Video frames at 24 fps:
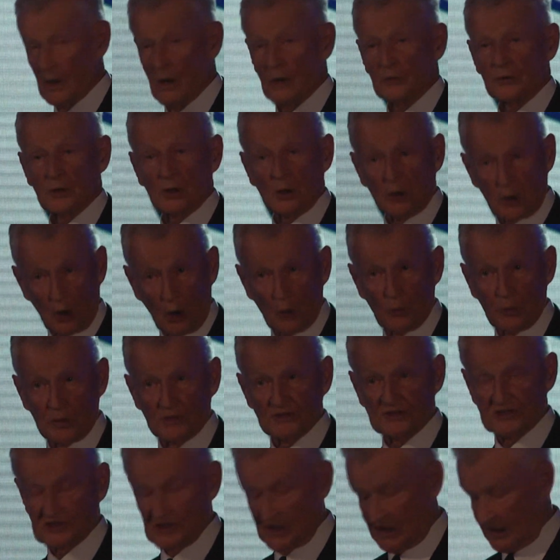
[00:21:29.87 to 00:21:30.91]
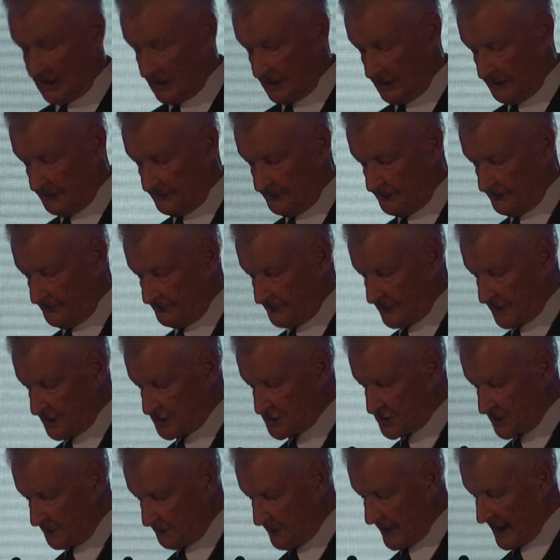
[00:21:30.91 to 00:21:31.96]
On the global scene,
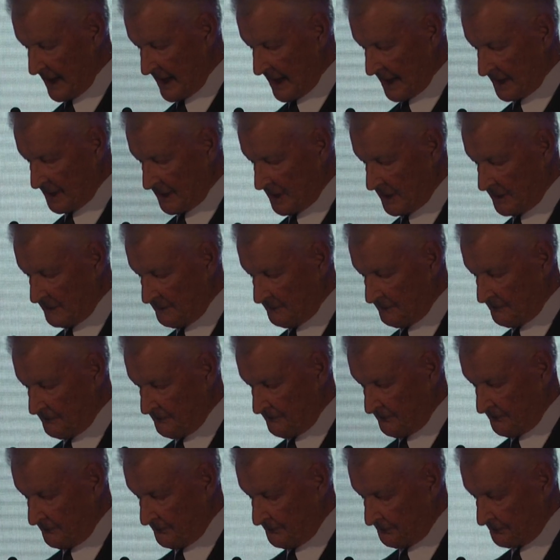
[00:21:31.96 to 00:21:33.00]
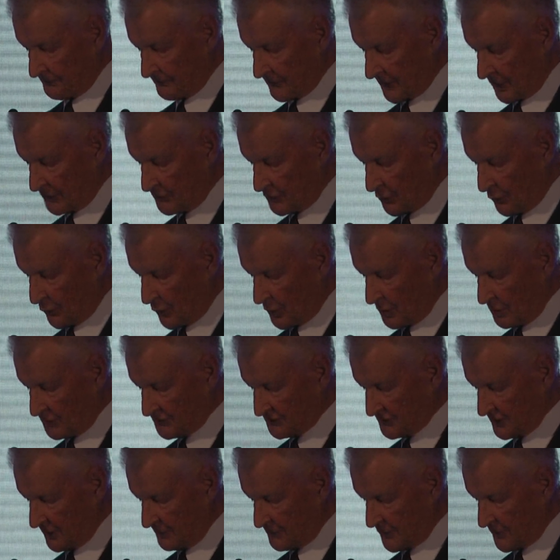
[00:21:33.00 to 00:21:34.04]
Japan the
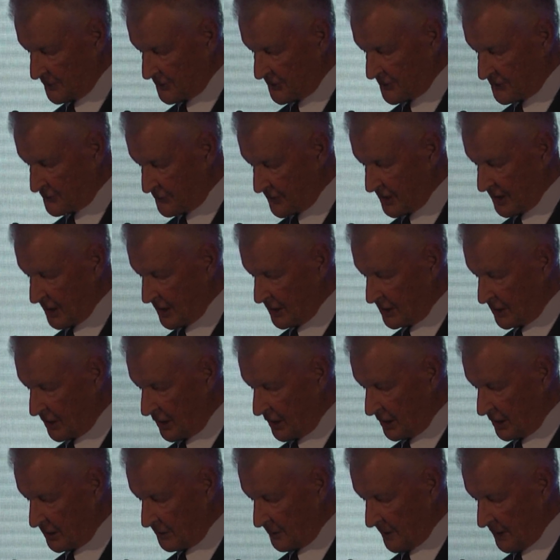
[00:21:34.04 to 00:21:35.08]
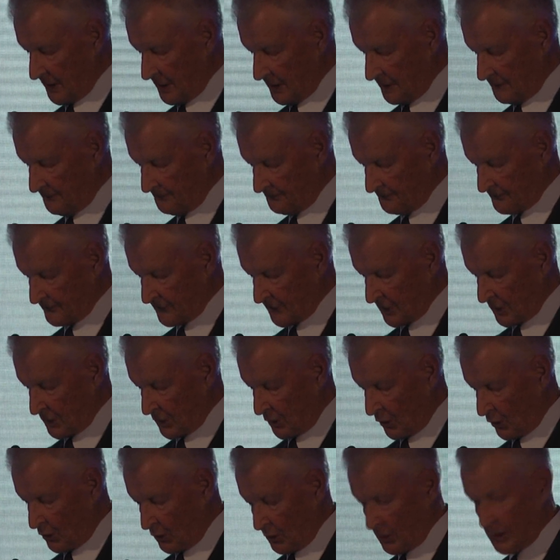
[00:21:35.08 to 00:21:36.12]
world's number three economy,
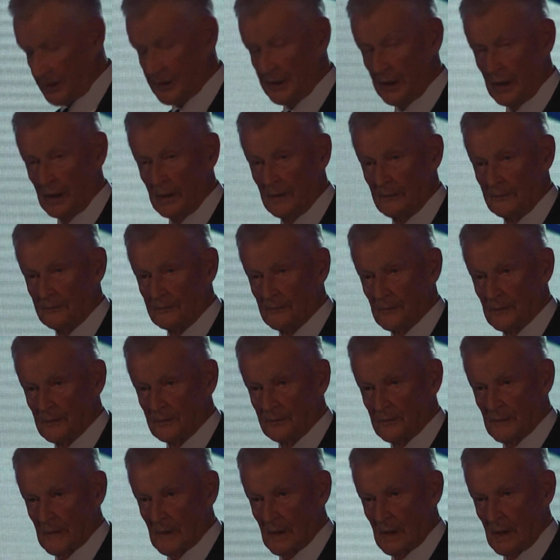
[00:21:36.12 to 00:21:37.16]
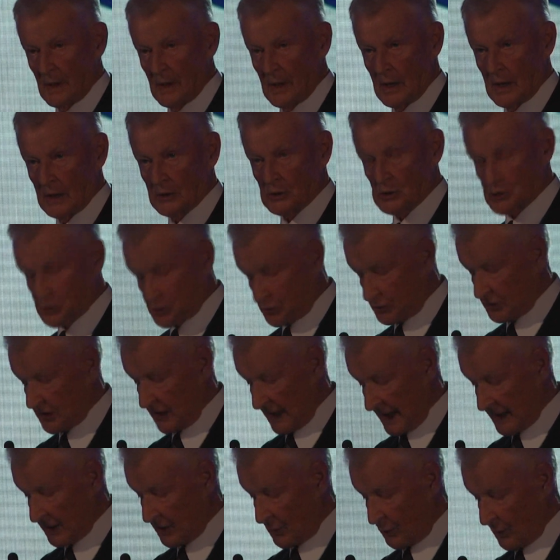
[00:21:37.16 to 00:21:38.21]
could and should
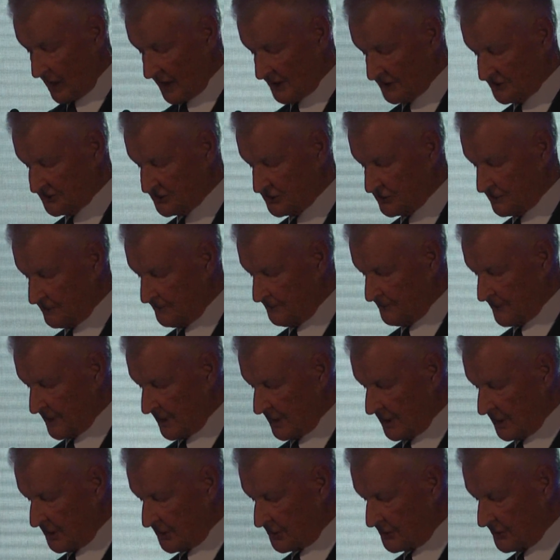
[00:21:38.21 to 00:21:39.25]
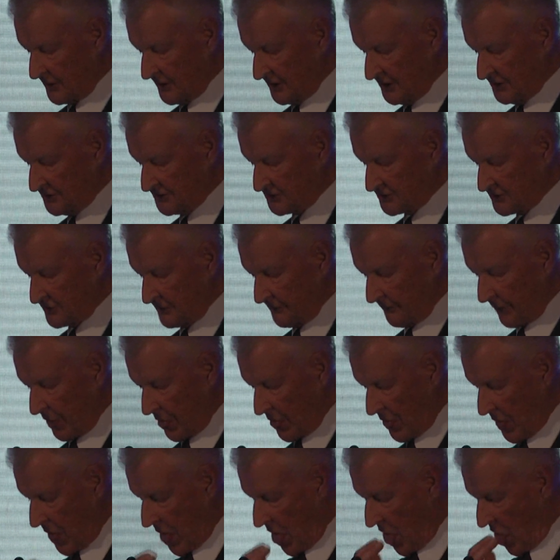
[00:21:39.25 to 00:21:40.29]
likewise increase
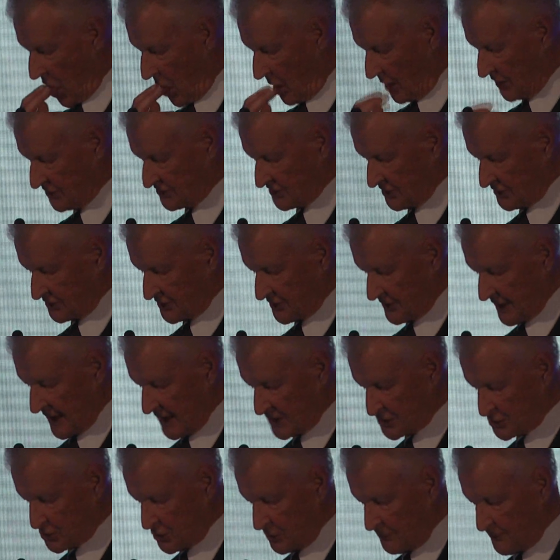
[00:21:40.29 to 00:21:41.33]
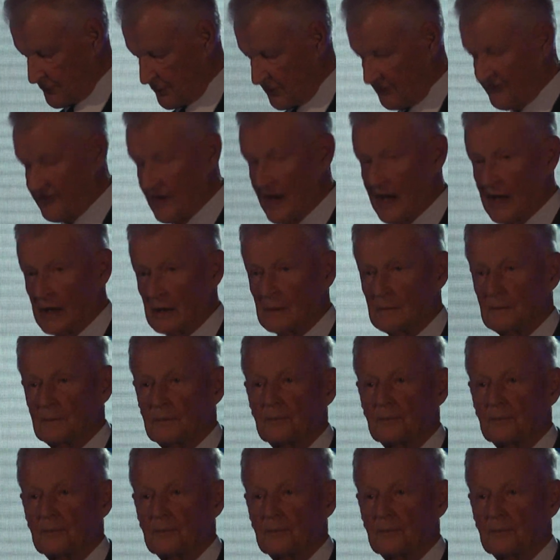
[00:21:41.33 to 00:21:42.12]
its international profile.